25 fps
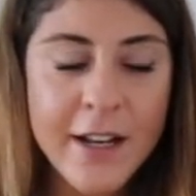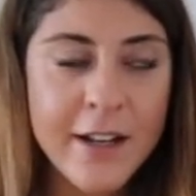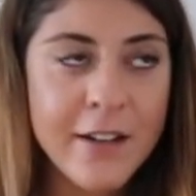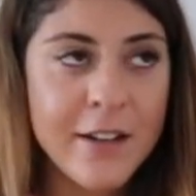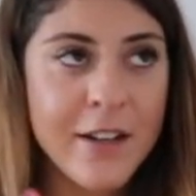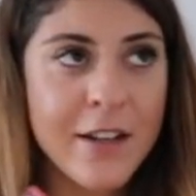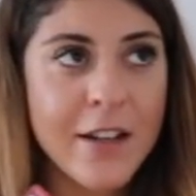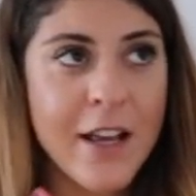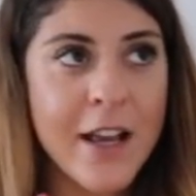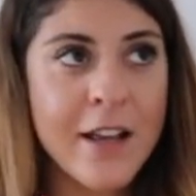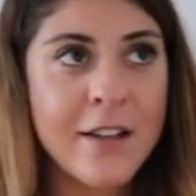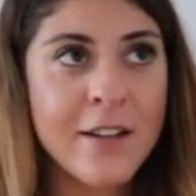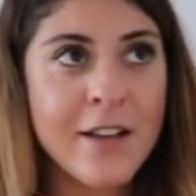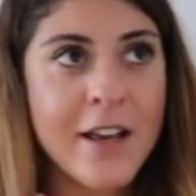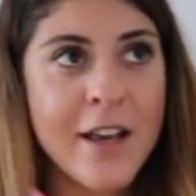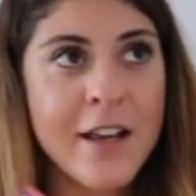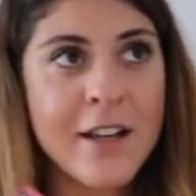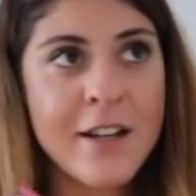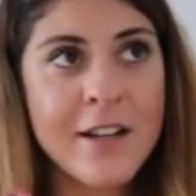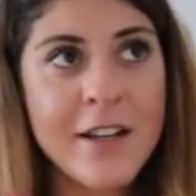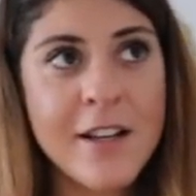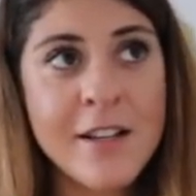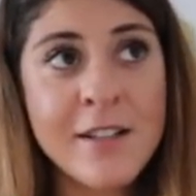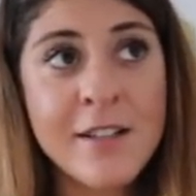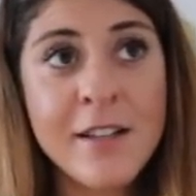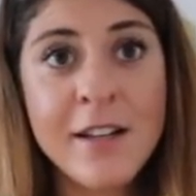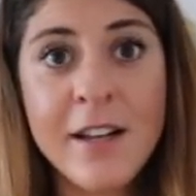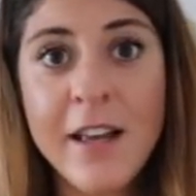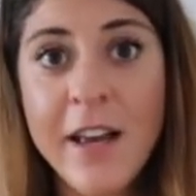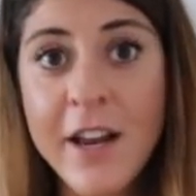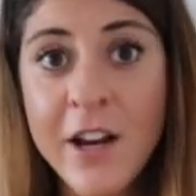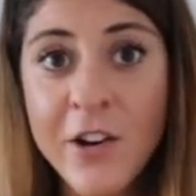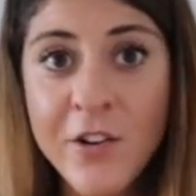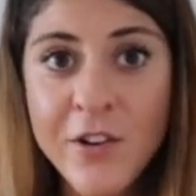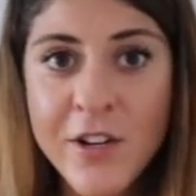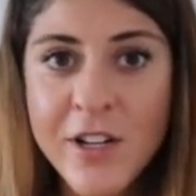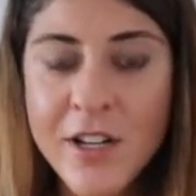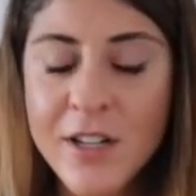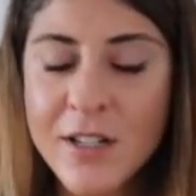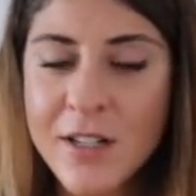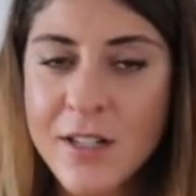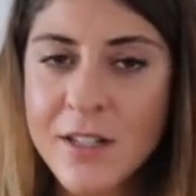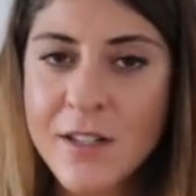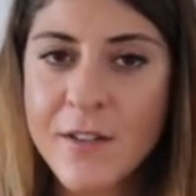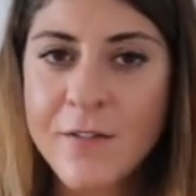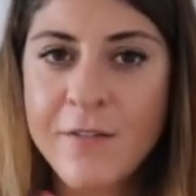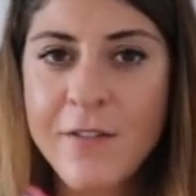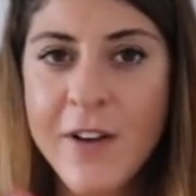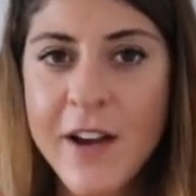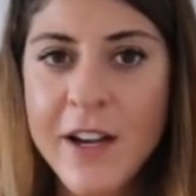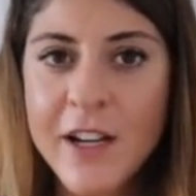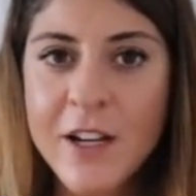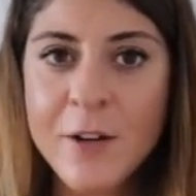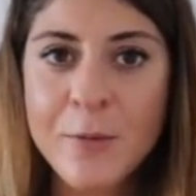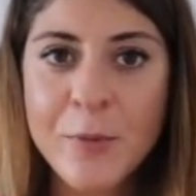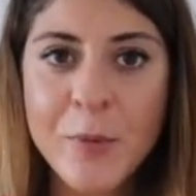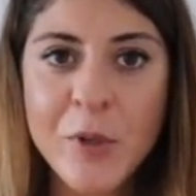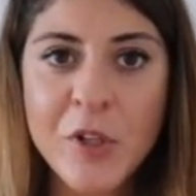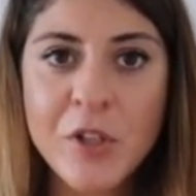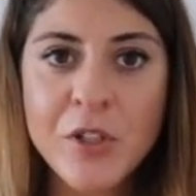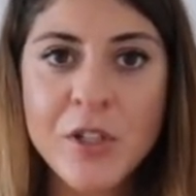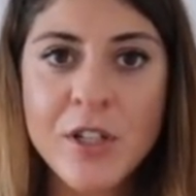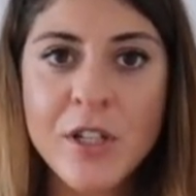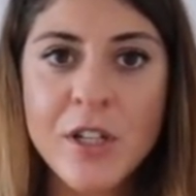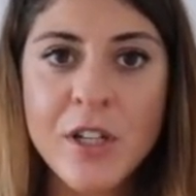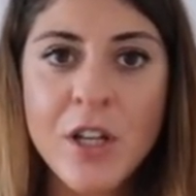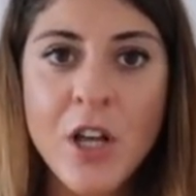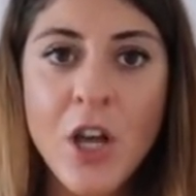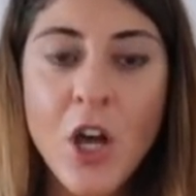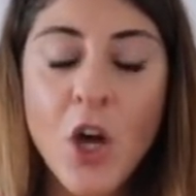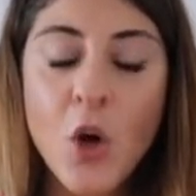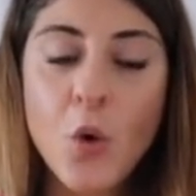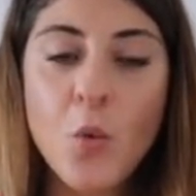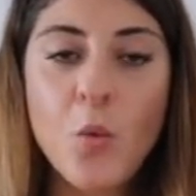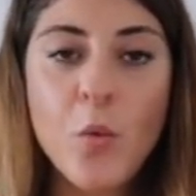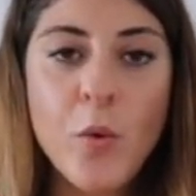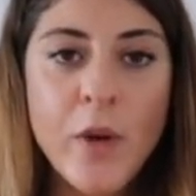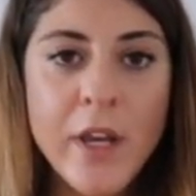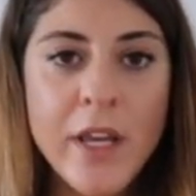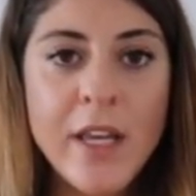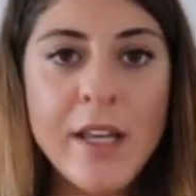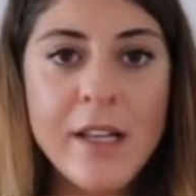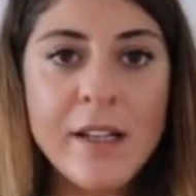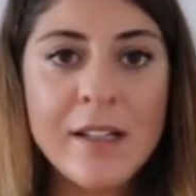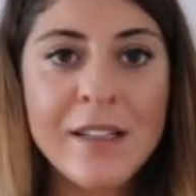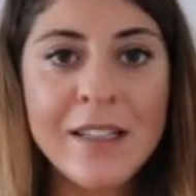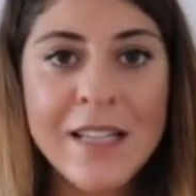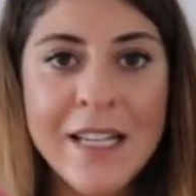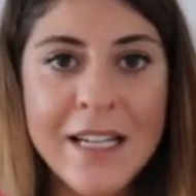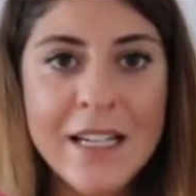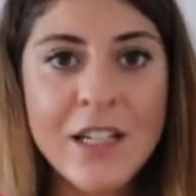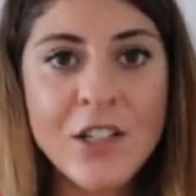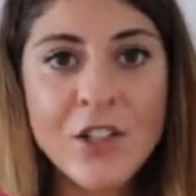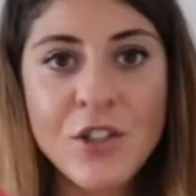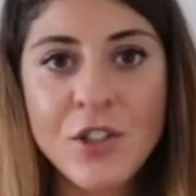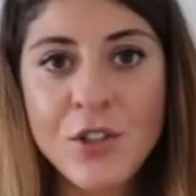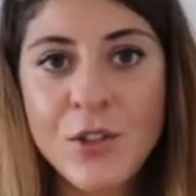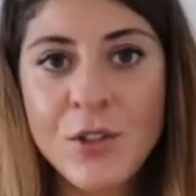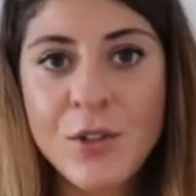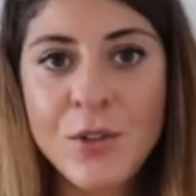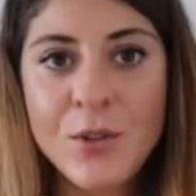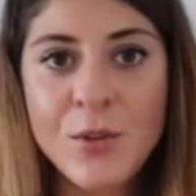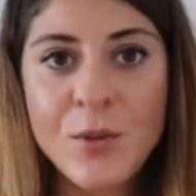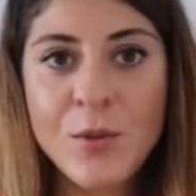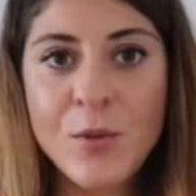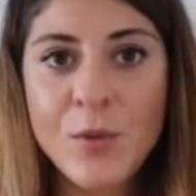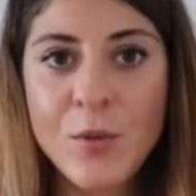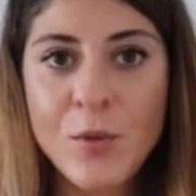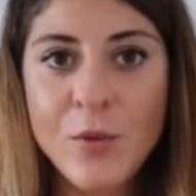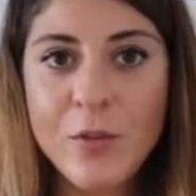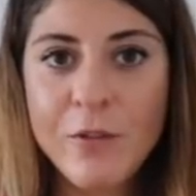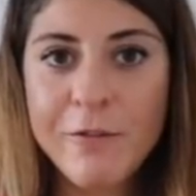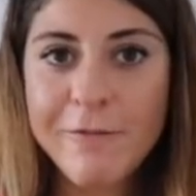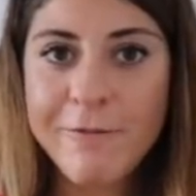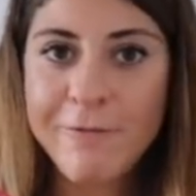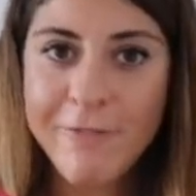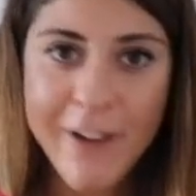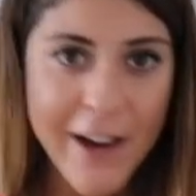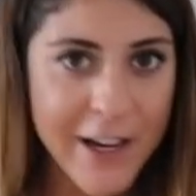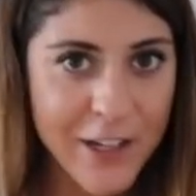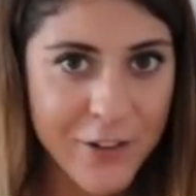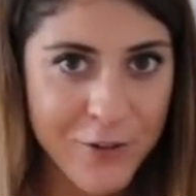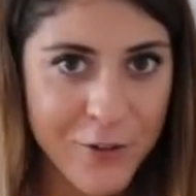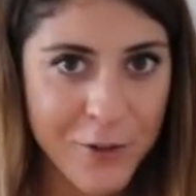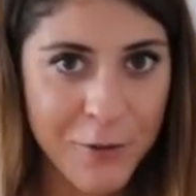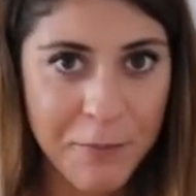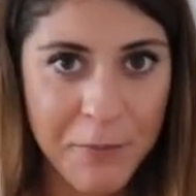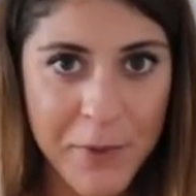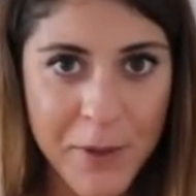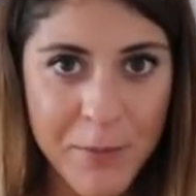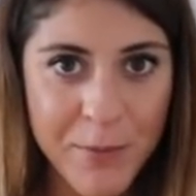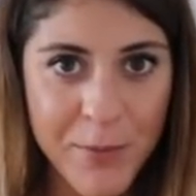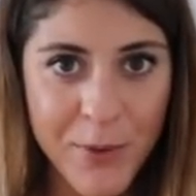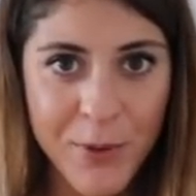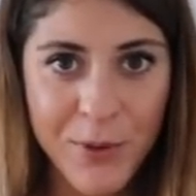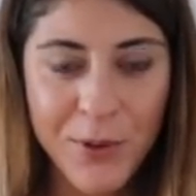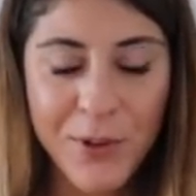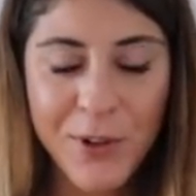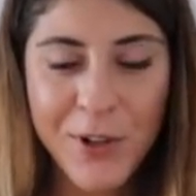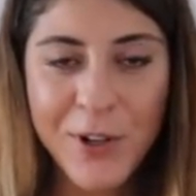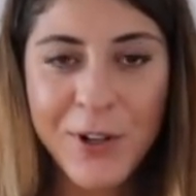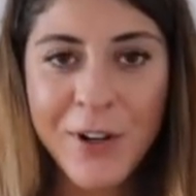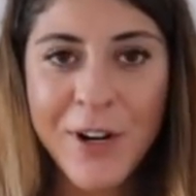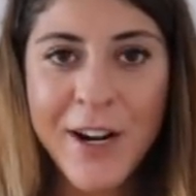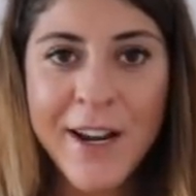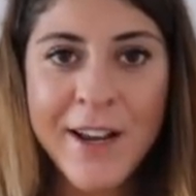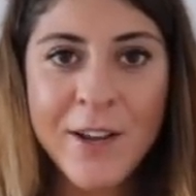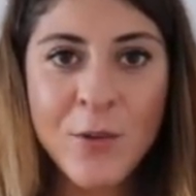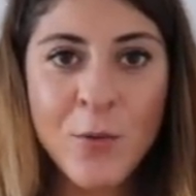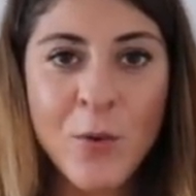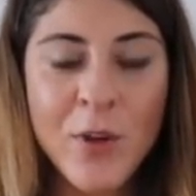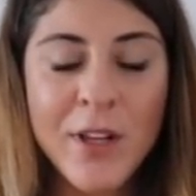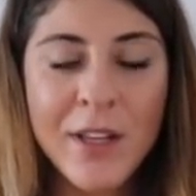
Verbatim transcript: And, and, and as an Aries, as a fire person, we like to fight for people, all right?